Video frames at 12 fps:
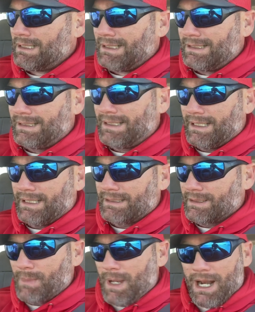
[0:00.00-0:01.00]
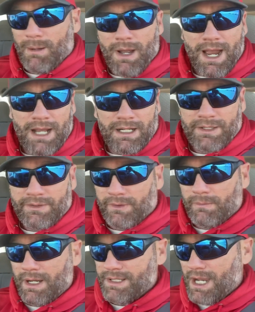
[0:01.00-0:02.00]
to get some antibiotics for
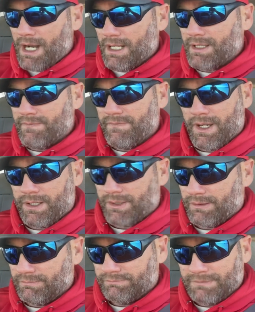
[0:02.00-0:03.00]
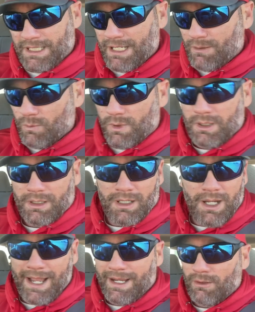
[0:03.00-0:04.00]
my sinus infection. I get
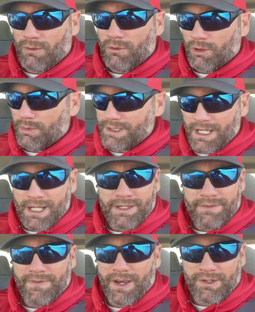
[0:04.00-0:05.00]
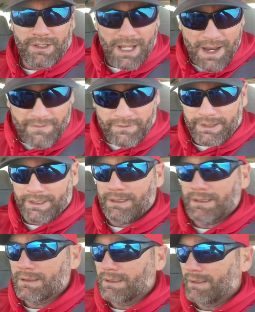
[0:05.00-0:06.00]
a horrible sinus infection every
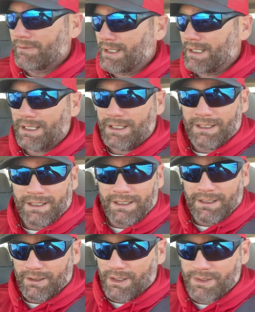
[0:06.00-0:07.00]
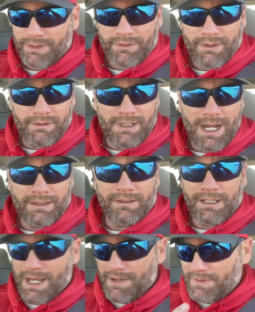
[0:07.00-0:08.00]
year. I've seen an ear, nose, and throat
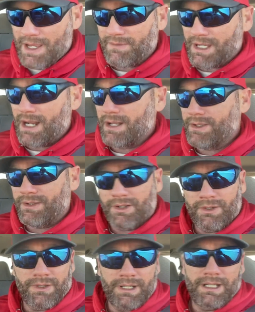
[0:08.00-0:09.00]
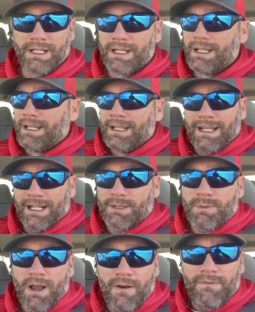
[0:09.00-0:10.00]
doctor. I have to have sinus surgery, and
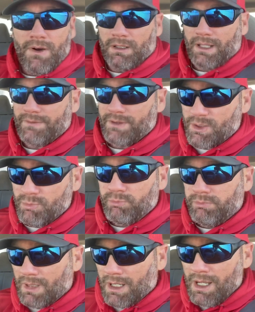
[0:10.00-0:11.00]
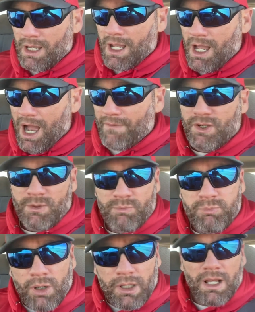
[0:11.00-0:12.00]
it's my own fault. I've just
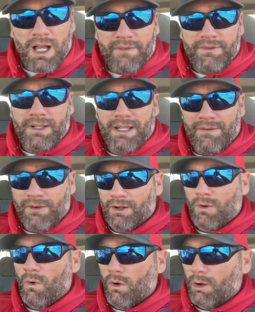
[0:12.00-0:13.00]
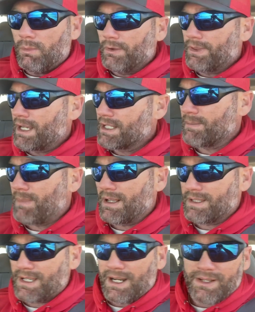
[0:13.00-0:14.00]
put it off because I've heard horrible things
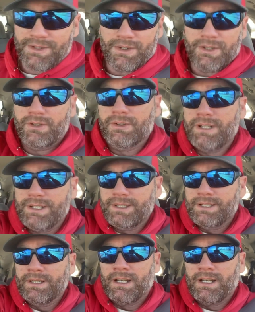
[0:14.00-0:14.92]
about sinus surgeries.